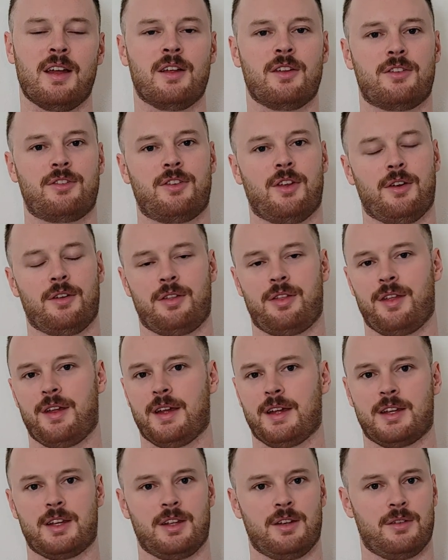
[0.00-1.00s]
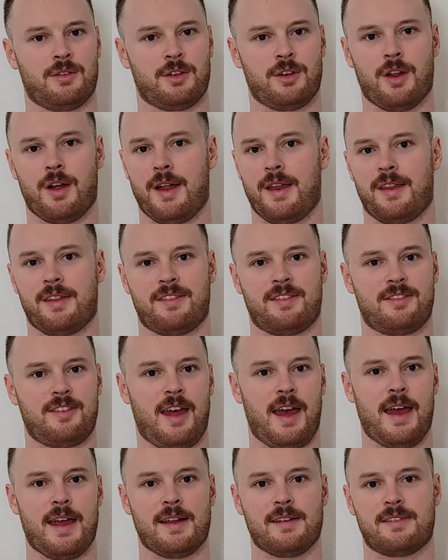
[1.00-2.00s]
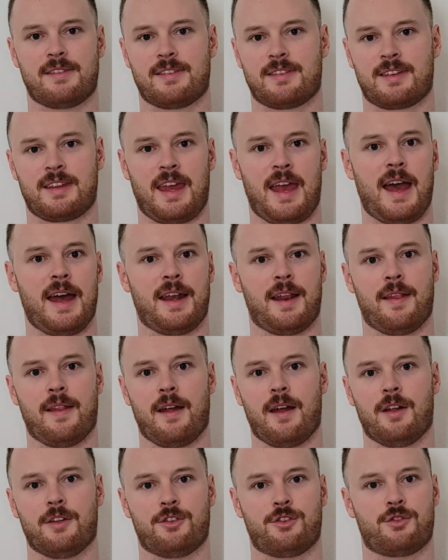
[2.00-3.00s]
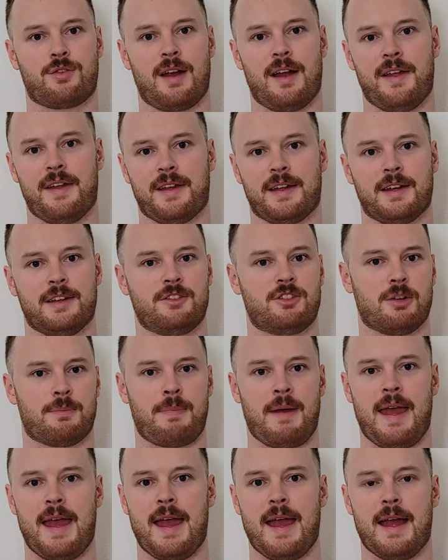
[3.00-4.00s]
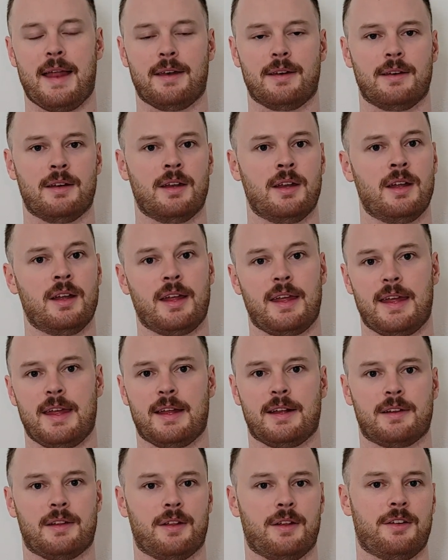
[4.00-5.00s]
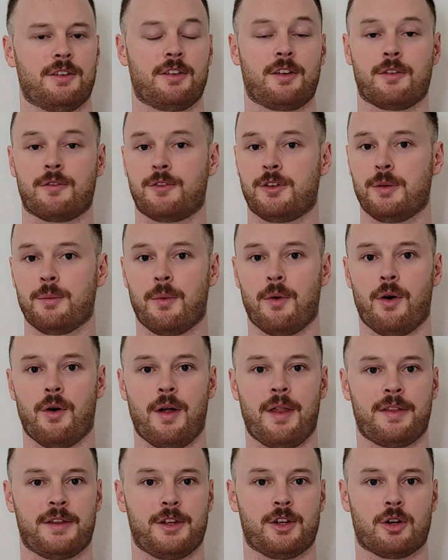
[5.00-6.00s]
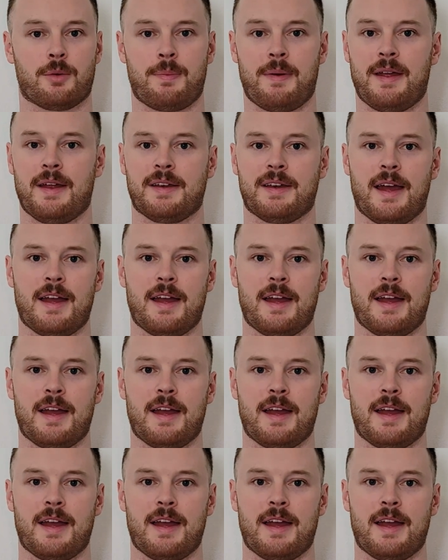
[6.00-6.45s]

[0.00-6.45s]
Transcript: So think United States, Canada, Australia, Japan, England, and a few more other European